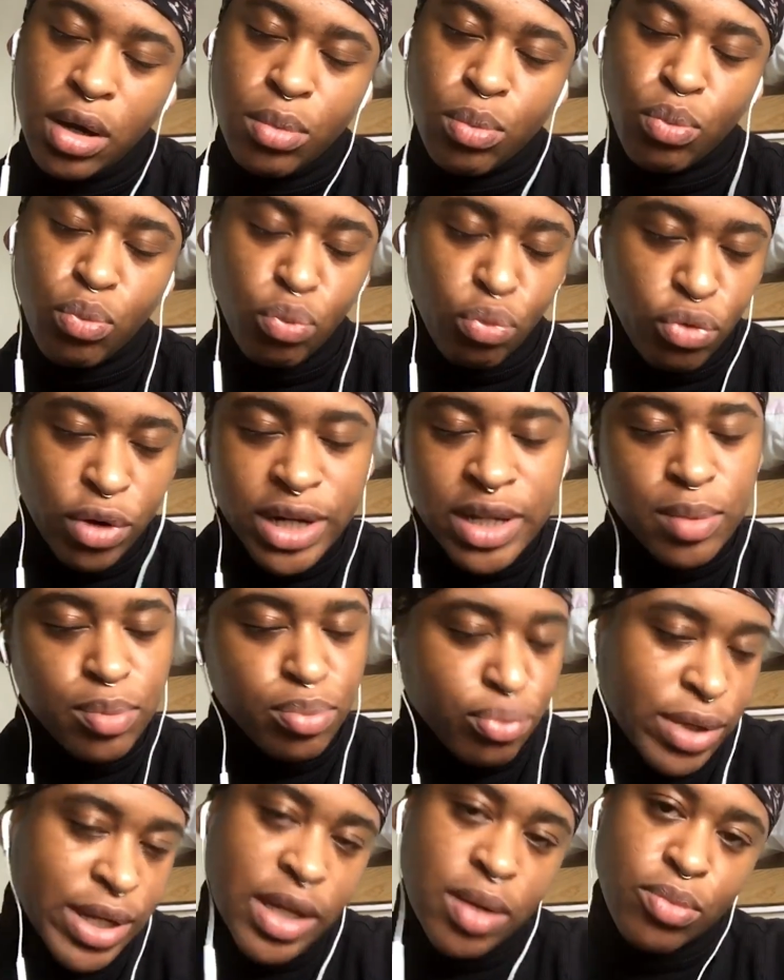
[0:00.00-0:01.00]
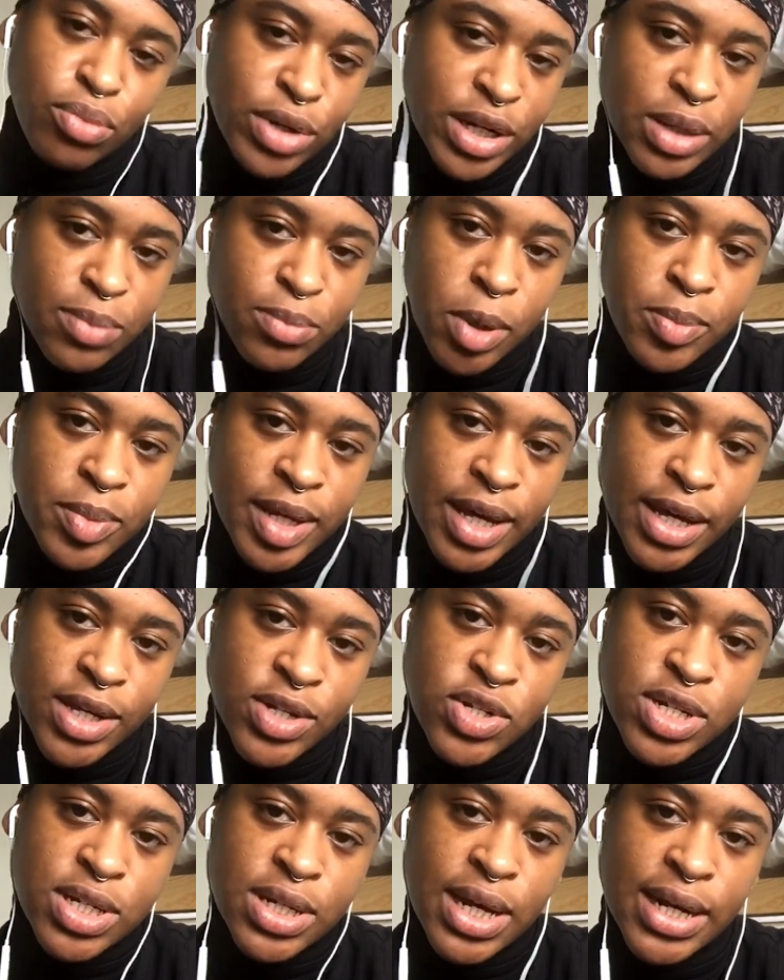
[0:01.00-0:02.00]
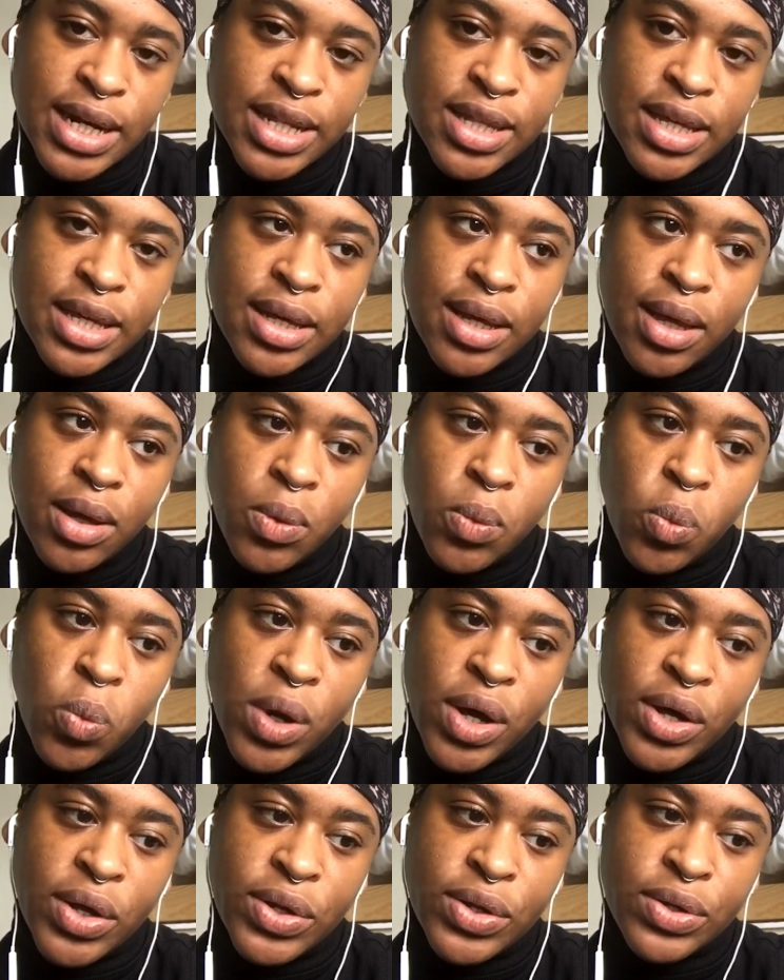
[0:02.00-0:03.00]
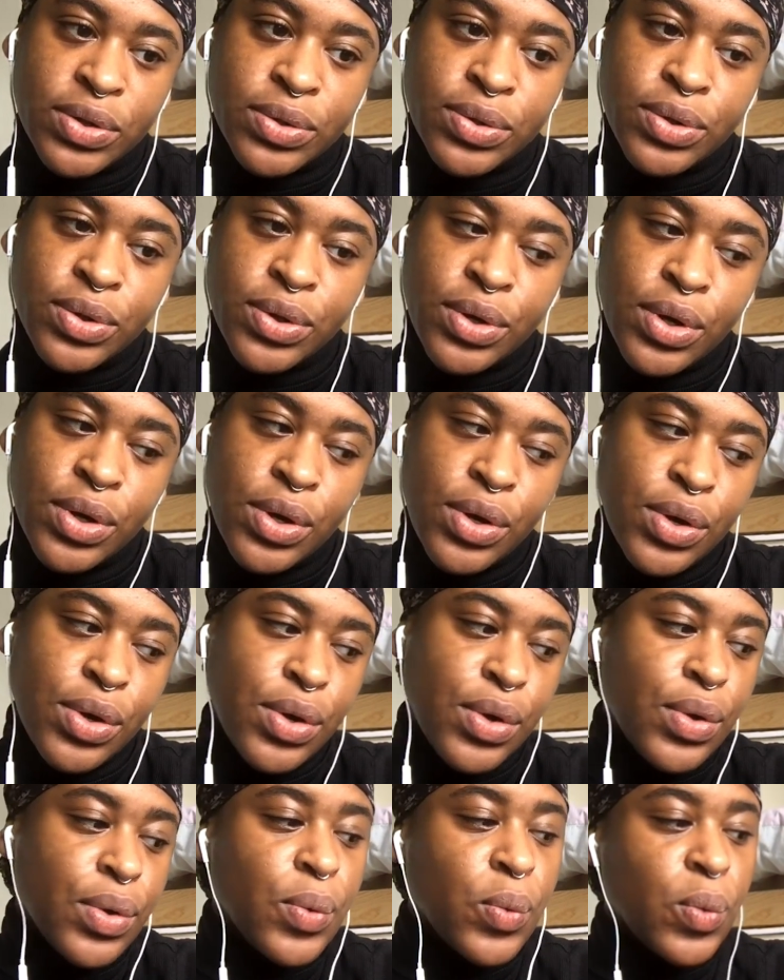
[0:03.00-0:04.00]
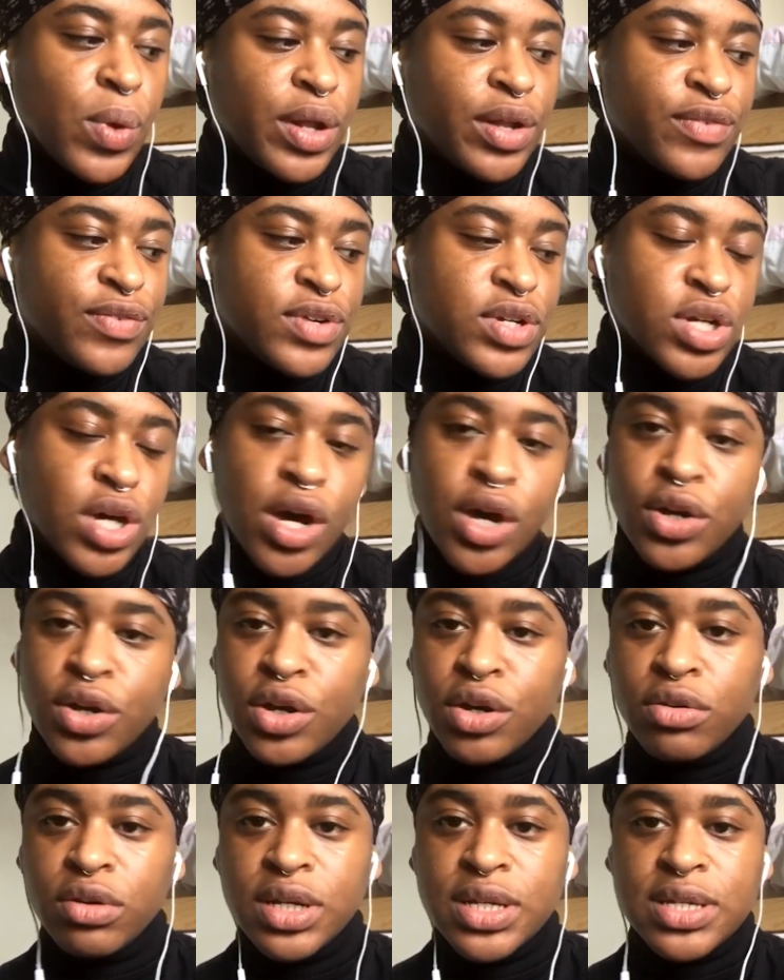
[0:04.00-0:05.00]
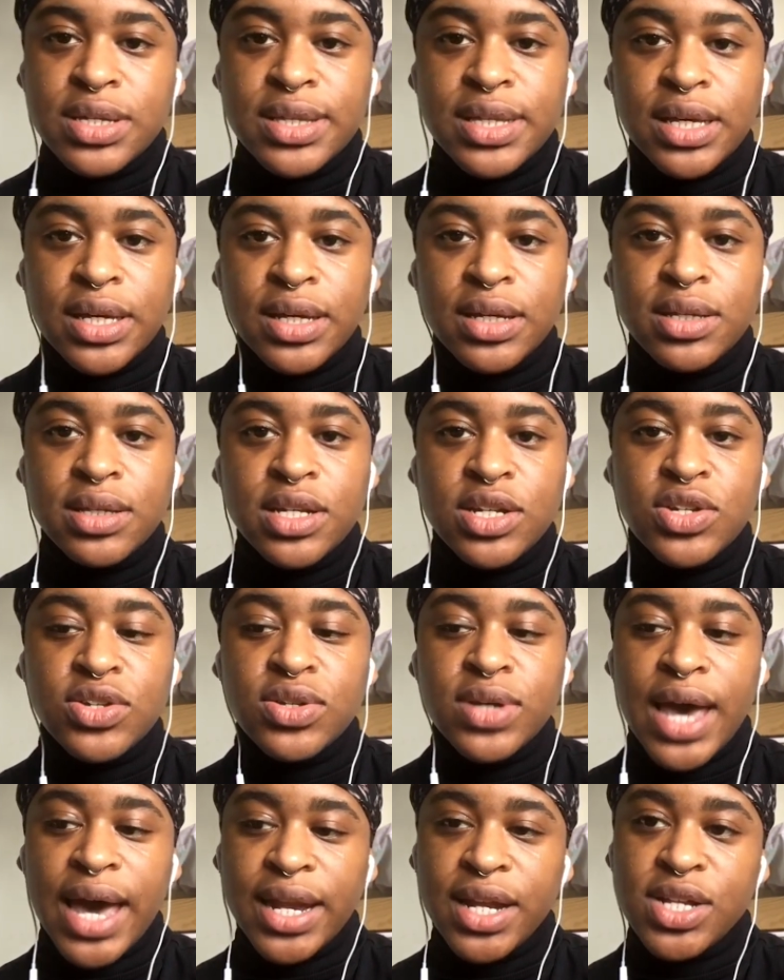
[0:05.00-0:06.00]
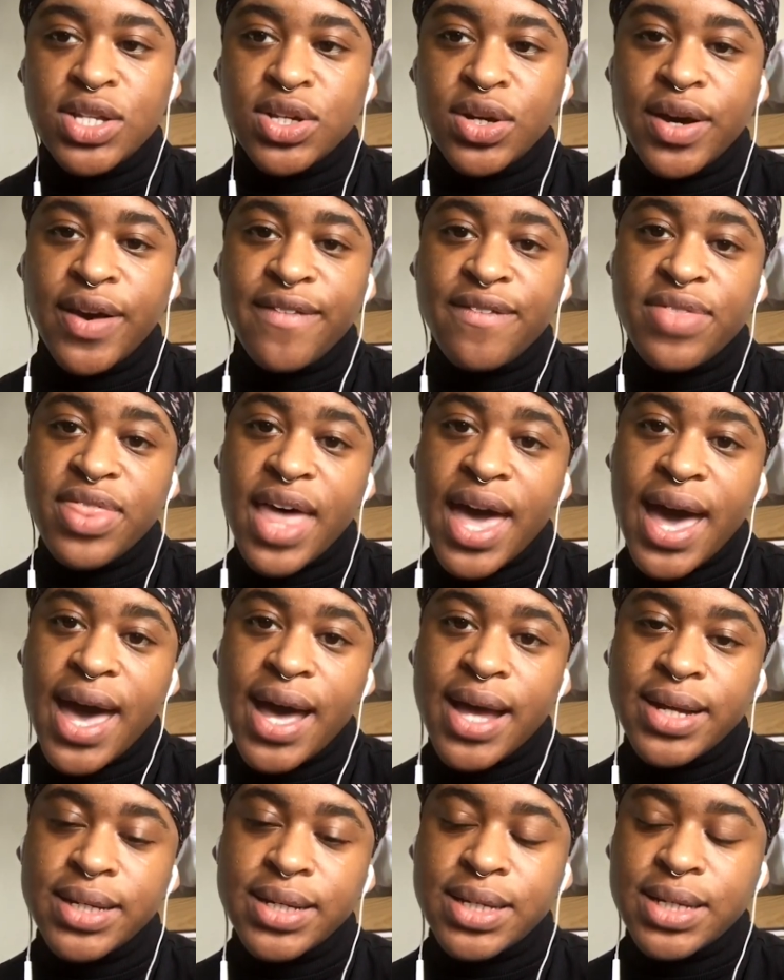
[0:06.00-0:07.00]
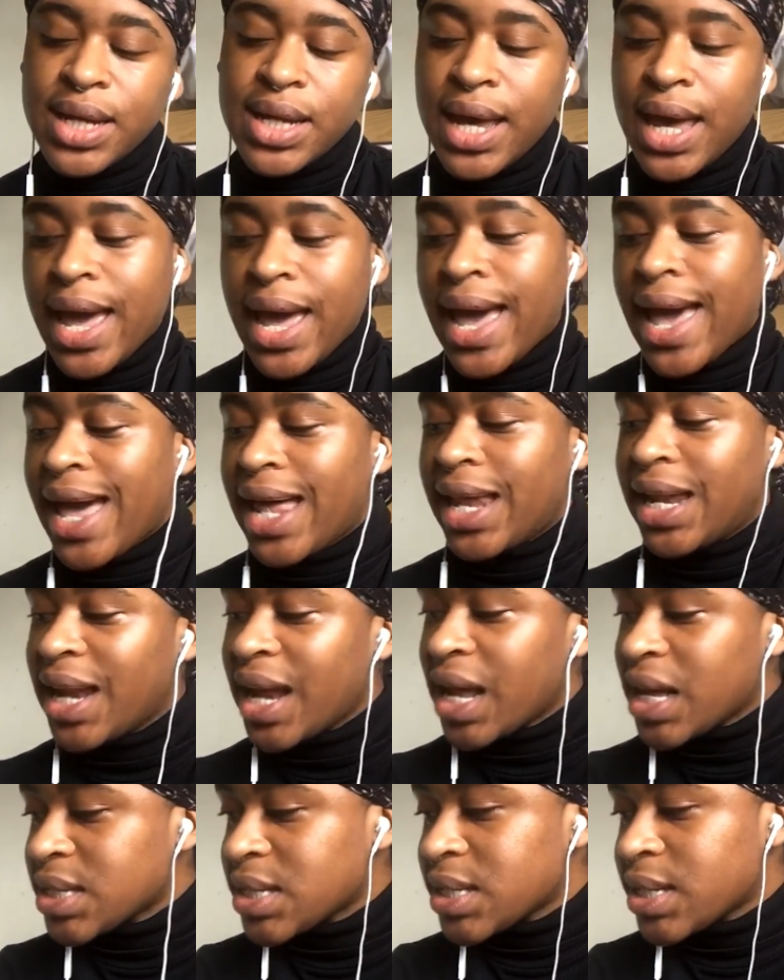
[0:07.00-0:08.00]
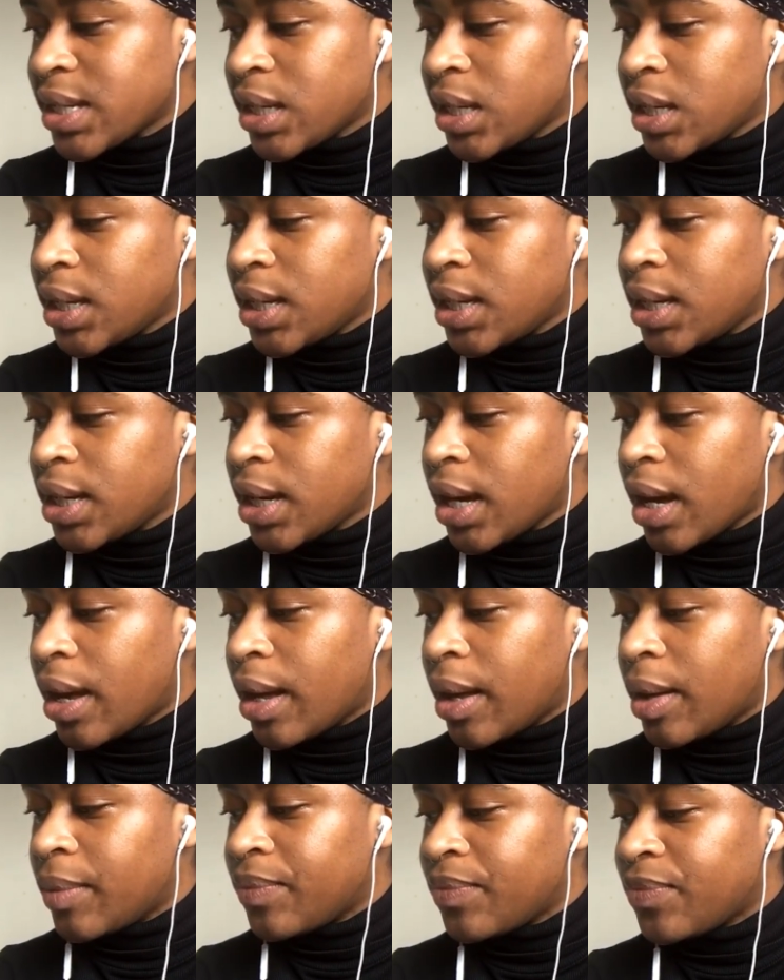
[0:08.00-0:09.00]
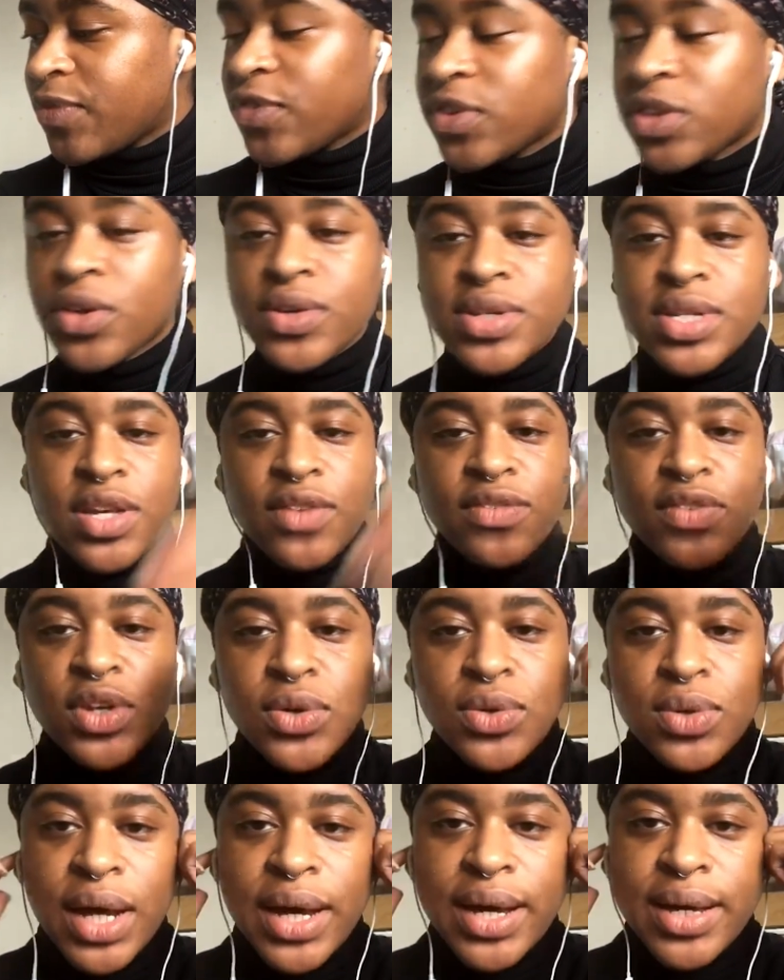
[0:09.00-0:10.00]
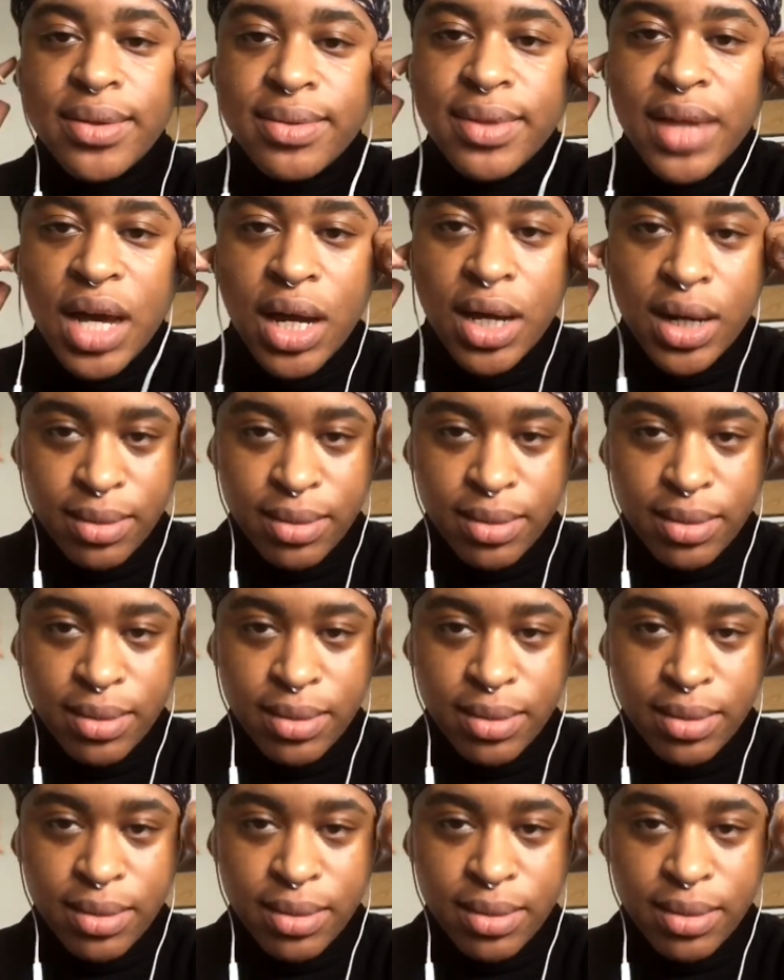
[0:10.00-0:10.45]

Really brilliant publication, and I think Will Furtado is the digital editor of that. And lastly, for those of you that are